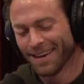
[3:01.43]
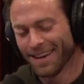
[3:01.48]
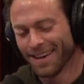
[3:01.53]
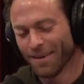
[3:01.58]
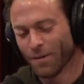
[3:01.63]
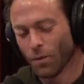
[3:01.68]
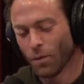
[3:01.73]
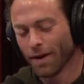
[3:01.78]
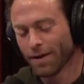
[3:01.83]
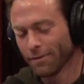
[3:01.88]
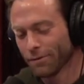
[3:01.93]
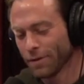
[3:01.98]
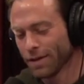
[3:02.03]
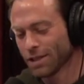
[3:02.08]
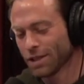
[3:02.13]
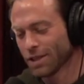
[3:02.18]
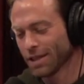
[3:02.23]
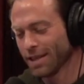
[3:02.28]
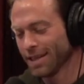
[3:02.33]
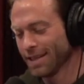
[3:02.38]
One of
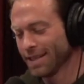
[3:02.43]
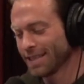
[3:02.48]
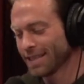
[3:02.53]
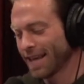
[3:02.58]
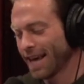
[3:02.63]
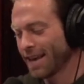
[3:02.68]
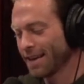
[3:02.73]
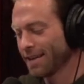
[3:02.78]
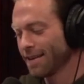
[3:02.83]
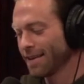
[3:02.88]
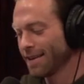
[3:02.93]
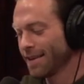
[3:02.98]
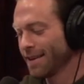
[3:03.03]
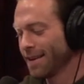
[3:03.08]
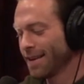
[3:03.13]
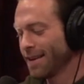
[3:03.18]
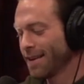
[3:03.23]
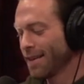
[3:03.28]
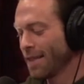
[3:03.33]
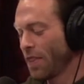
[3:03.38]
which is that
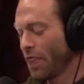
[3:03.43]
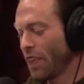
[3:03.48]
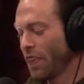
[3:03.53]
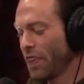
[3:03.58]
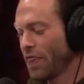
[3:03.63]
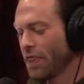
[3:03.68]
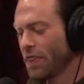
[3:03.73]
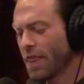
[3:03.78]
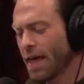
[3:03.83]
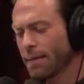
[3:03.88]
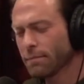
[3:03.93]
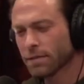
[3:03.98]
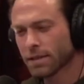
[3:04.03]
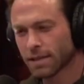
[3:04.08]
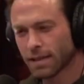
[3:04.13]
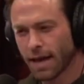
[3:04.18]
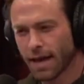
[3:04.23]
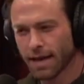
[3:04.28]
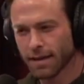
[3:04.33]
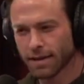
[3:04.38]
them
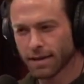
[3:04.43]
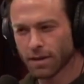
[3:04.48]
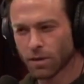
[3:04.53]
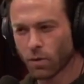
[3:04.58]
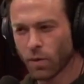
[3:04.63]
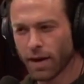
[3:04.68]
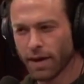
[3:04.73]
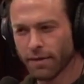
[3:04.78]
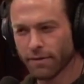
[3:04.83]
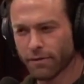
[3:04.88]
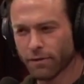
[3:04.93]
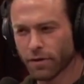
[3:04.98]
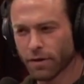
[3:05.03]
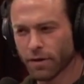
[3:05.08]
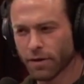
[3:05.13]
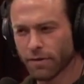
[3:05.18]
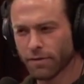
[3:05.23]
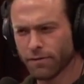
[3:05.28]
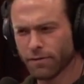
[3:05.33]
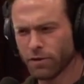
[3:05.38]
saying that they're waiting
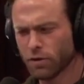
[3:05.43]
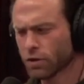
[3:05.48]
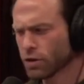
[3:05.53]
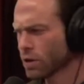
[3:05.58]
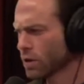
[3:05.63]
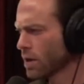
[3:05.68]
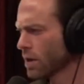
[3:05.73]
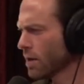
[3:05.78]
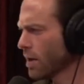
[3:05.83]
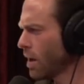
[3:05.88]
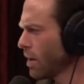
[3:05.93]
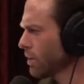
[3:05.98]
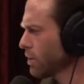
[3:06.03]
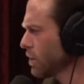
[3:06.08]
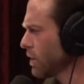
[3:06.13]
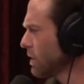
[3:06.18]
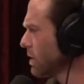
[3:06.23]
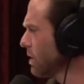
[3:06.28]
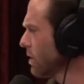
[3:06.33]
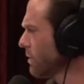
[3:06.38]
for a future
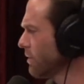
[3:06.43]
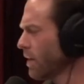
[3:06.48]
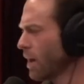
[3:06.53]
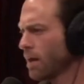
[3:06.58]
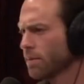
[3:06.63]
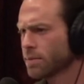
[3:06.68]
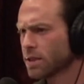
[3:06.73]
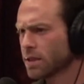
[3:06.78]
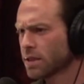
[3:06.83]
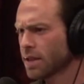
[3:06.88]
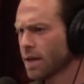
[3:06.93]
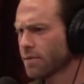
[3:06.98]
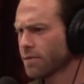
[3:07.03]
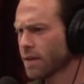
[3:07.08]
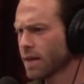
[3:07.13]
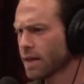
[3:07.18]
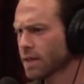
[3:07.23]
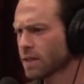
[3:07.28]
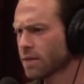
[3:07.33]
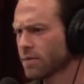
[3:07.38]
technology to develop to
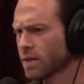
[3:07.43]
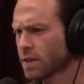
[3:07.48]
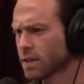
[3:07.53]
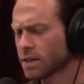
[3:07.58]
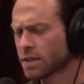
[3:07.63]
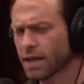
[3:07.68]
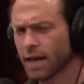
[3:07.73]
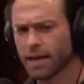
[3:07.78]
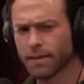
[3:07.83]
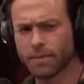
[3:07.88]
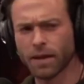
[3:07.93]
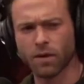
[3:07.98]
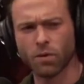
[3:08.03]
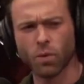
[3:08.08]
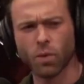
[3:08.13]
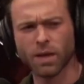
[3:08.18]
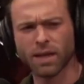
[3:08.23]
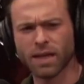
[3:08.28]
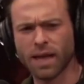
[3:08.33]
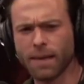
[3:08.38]
safely excavate the site, I'm like,
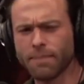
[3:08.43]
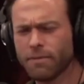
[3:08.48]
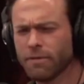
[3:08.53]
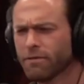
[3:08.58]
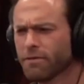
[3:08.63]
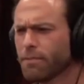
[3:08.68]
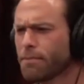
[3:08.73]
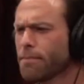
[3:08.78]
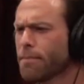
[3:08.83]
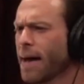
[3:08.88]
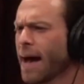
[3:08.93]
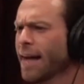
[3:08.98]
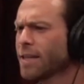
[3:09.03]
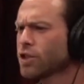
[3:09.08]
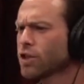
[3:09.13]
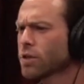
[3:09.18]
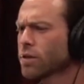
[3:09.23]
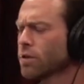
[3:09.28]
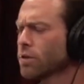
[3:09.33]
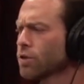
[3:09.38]
what type of
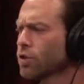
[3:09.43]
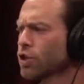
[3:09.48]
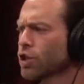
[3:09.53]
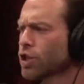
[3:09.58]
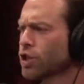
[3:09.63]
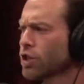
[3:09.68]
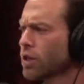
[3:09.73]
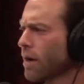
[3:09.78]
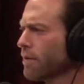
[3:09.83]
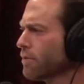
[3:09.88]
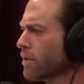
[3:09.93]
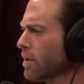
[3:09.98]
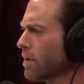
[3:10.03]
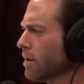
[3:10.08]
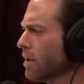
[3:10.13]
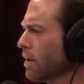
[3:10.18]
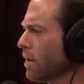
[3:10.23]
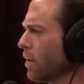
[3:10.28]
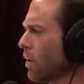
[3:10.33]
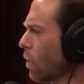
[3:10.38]
magical
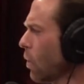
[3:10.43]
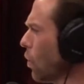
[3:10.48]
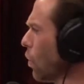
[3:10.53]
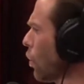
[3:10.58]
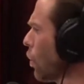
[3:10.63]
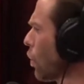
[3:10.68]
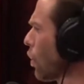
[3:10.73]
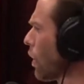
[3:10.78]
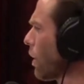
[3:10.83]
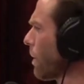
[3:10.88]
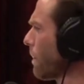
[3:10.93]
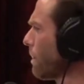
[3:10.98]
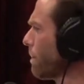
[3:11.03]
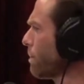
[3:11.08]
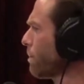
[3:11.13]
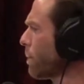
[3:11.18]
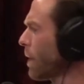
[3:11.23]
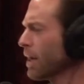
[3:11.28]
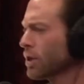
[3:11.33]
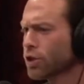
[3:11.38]
shovel or
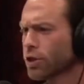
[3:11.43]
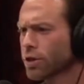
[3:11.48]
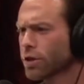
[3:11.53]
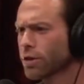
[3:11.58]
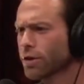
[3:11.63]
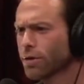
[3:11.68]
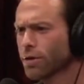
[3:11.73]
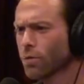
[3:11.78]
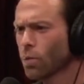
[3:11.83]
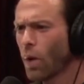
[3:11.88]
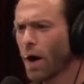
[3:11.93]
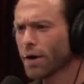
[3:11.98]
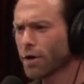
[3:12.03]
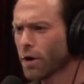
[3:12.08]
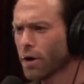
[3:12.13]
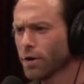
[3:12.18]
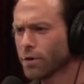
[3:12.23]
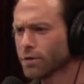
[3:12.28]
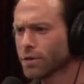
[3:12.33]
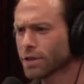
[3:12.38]
pressure water
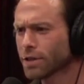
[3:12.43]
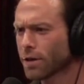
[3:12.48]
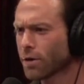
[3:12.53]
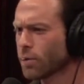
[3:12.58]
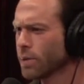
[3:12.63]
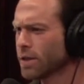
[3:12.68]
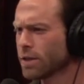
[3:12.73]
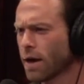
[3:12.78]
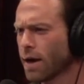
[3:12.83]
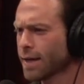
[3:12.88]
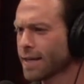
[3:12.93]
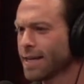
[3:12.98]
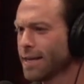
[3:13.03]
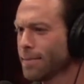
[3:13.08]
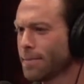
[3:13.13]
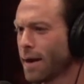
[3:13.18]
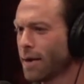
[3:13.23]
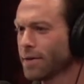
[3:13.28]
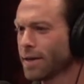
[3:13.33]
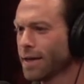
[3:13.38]
hose are we talking
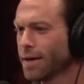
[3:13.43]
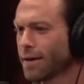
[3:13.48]
about here?